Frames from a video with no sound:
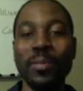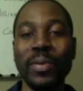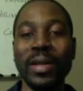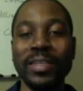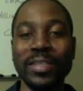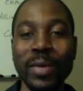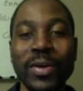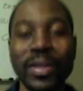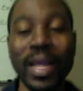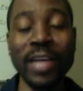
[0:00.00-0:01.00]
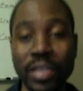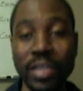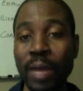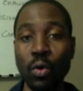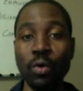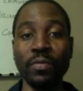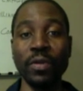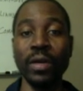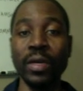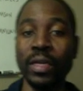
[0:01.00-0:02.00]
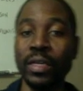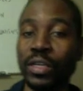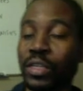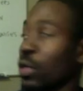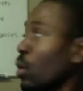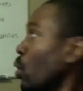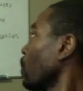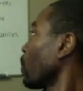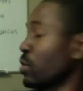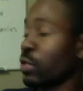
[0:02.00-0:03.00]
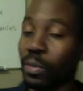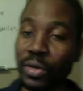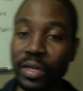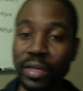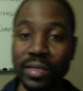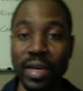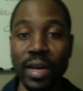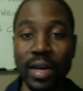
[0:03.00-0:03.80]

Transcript: And today we're going to actually go over the Google Plus communities.